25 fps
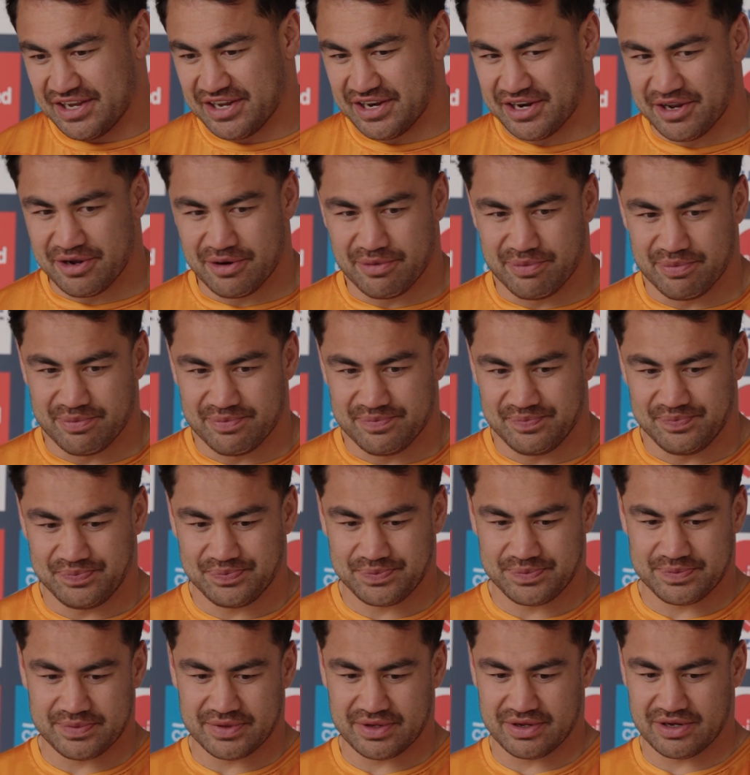got
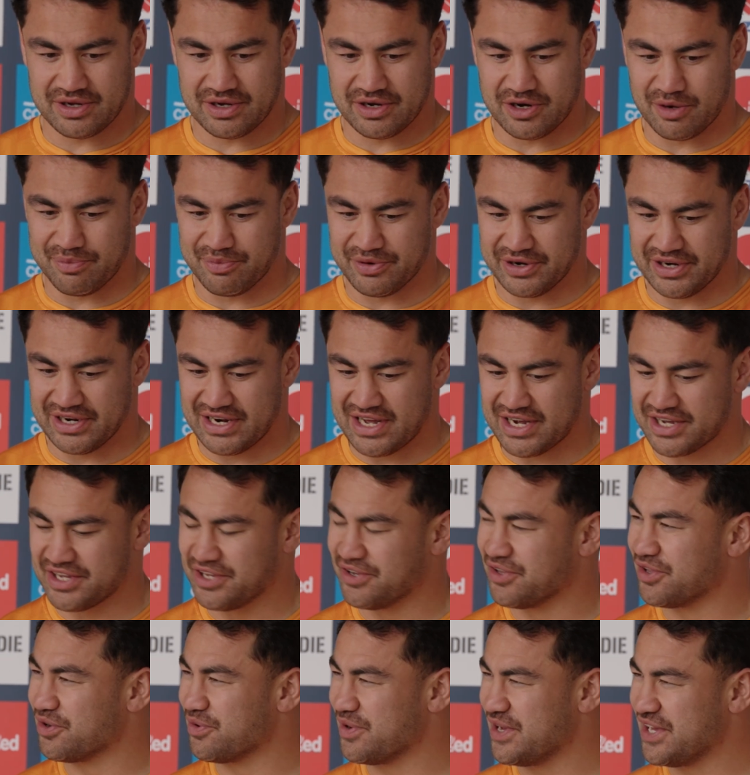pretty lucky
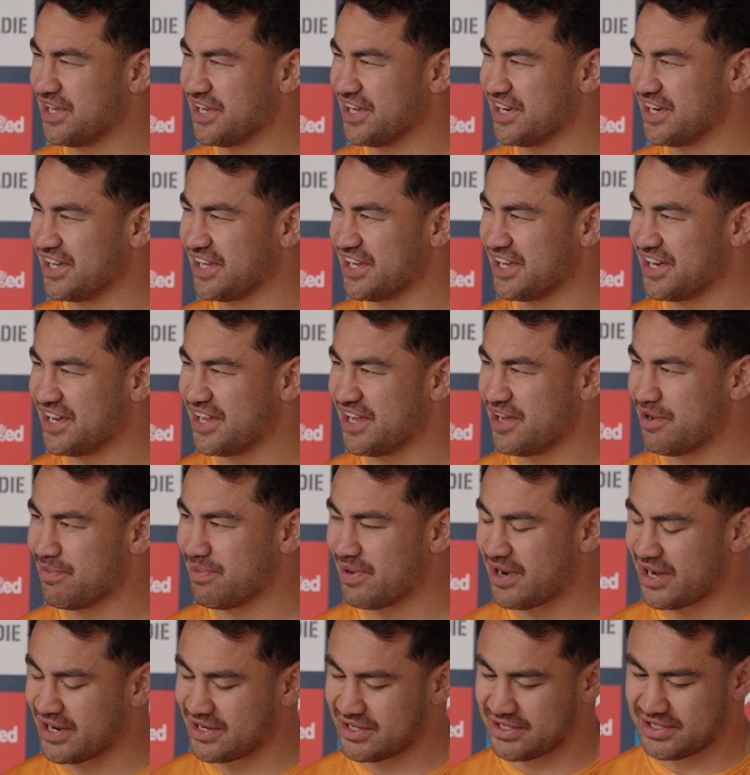on the weekend to get here,
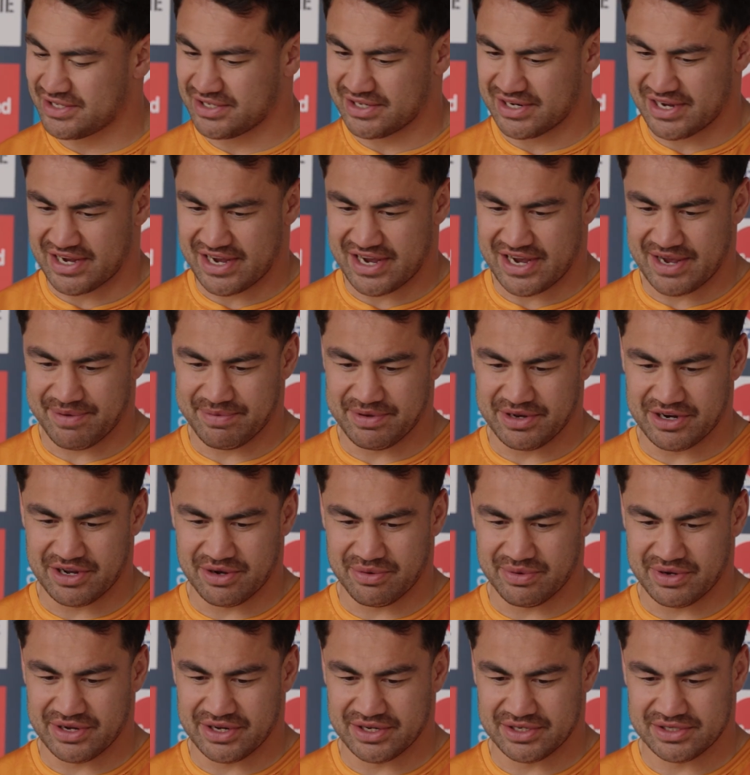but
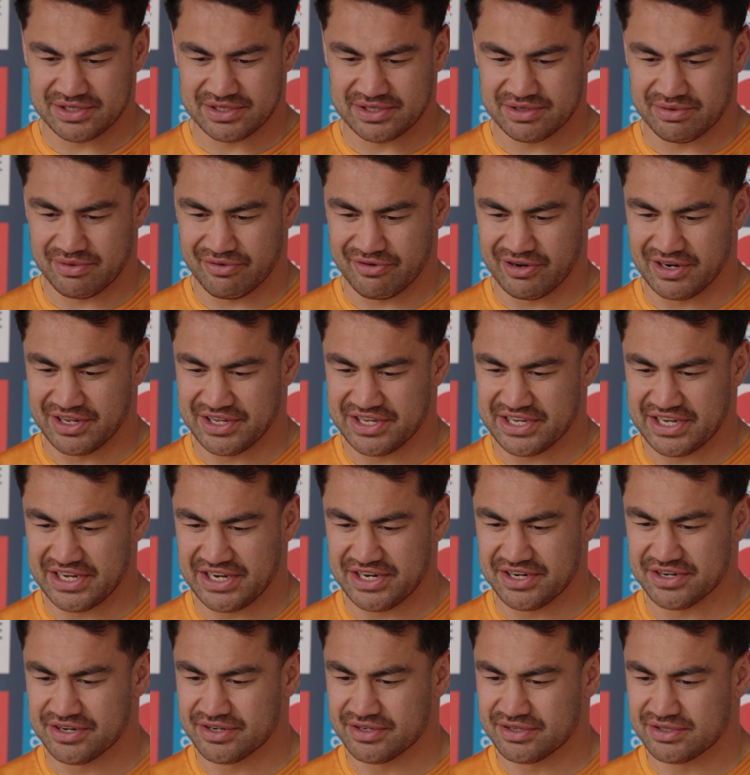we're really
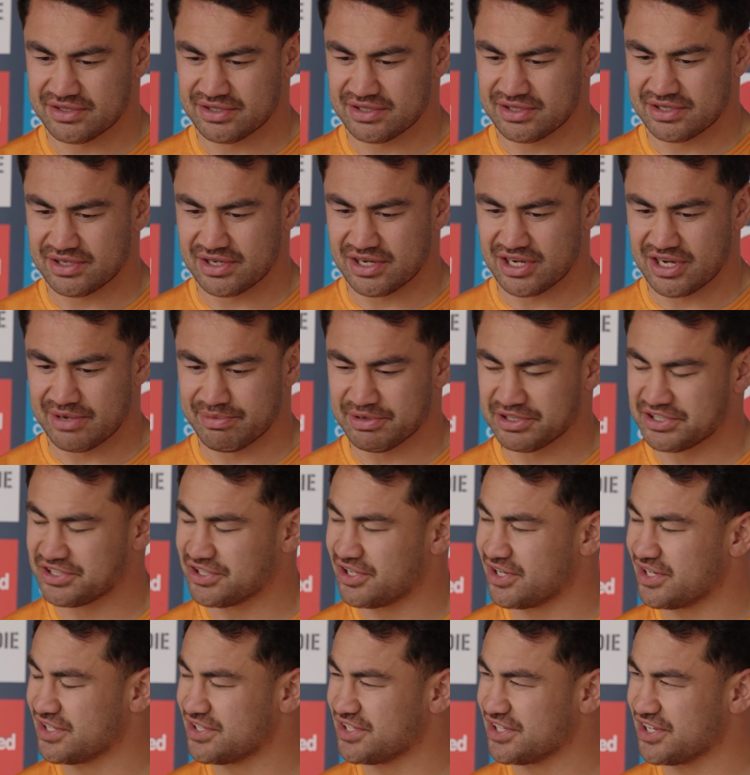keen and
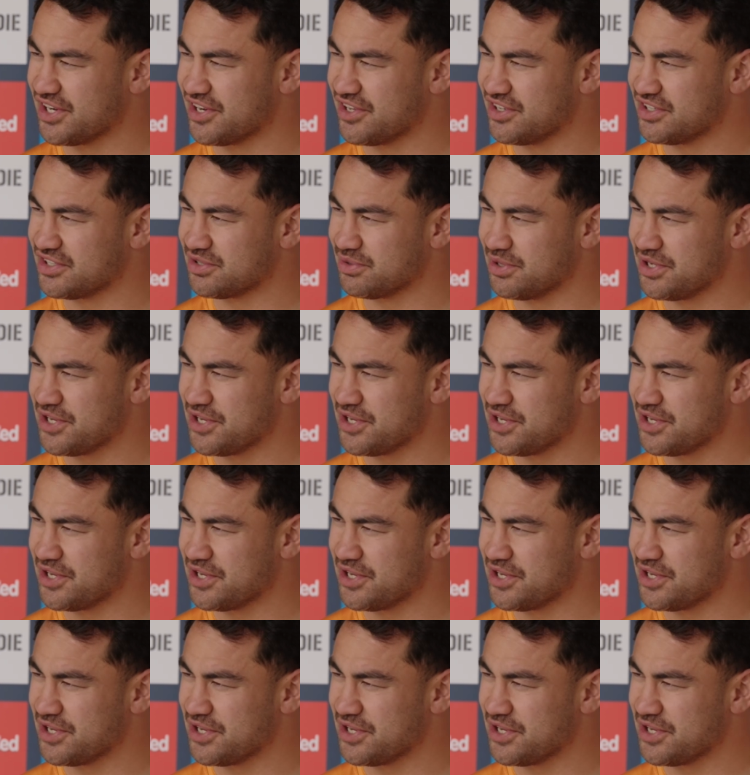excited to go this